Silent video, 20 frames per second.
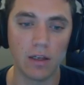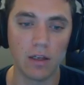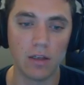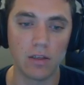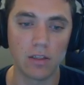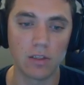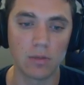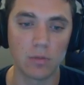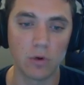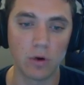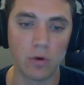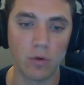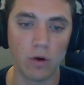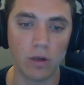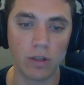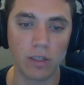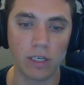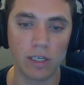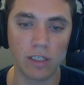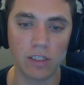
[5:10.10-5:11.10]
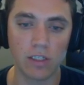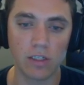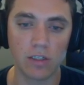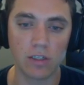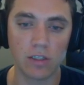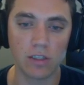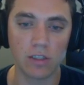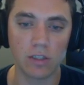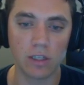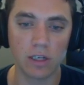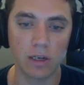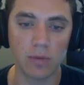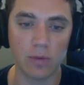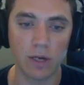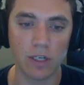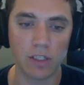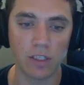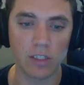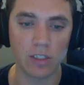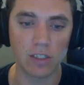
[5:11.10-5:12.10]
some more wall textures so that it
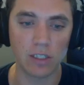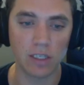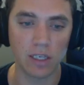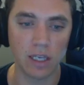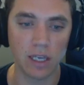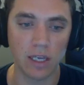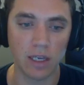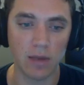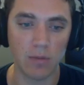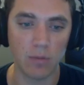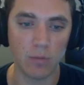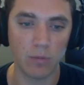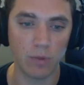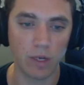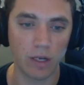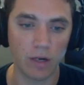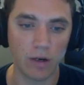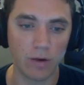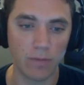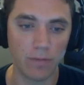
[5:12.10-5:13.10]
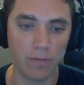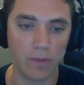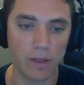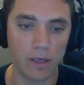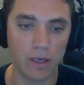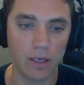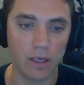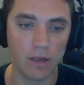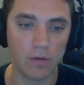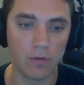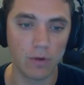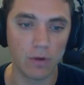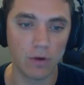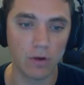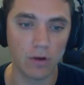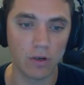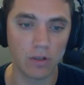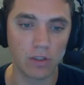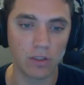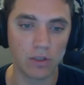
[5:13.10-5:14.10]
matches the game better. We will
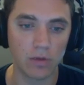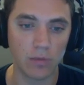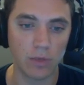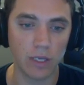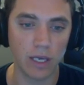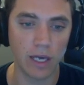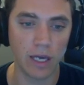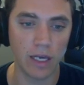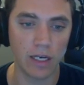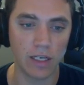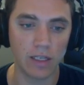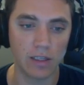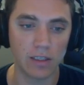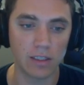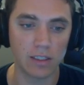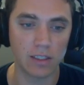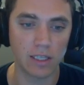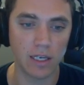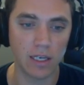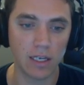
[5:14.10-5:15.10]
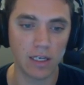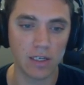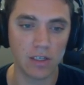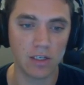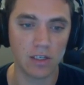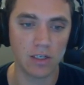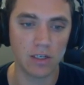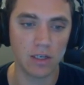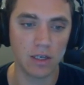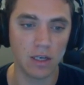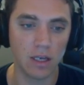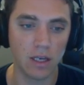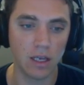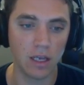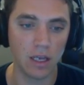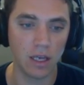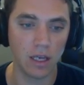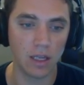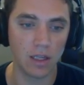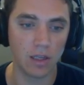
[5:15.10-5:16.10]
also be adding the stage
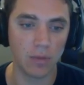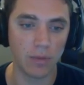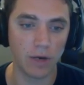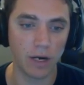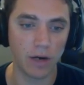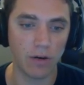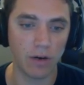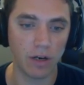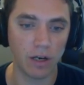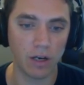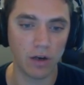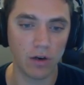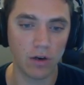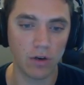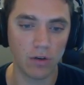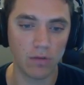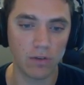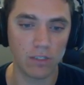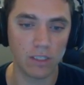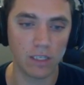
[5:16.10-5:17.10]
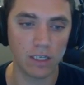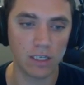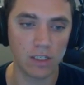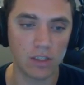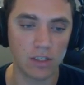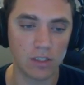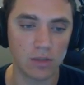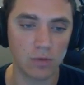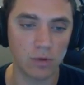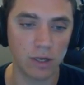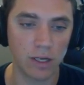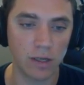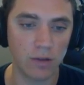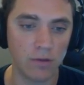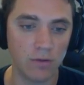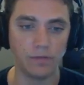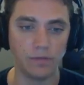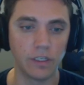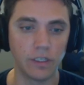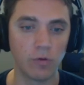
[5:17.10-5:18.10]
and the Pirate Cove stage as well.
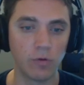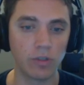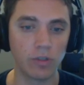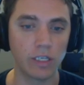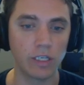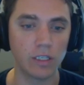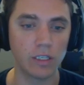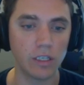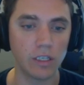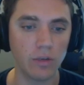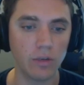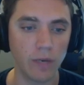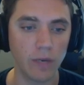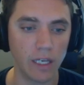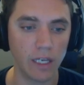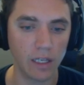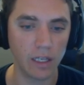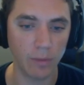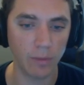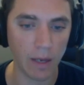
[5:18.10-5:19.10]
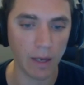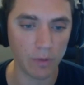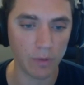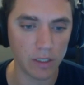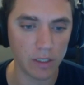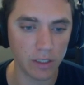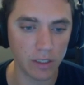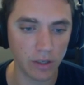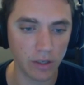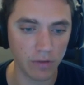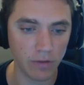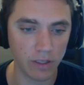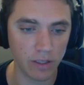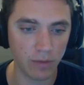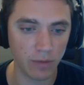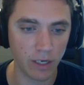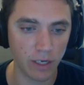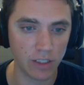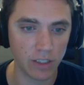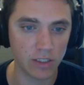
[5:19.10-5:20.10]
And we'll continue making the map until everything
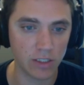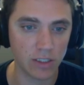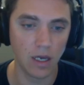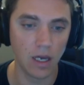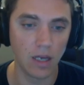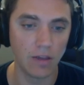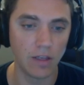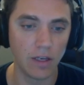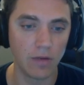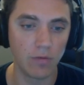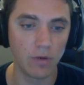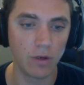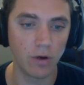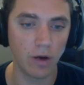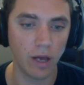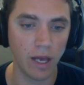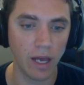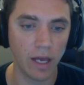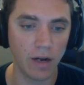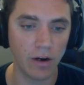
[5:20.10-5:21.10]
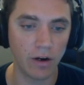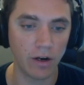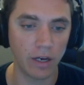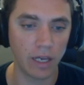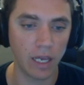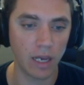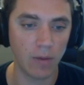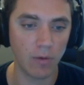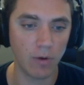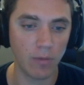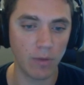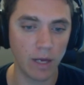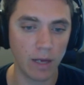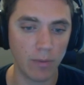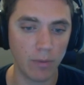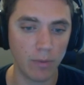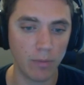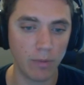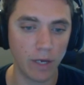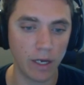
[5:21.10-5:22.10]
matches, and then we will add our camera
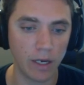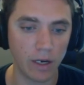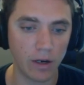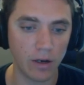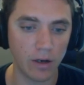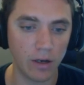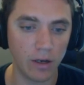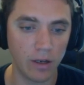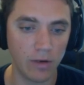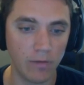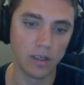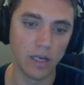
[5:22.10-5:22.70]
map back on,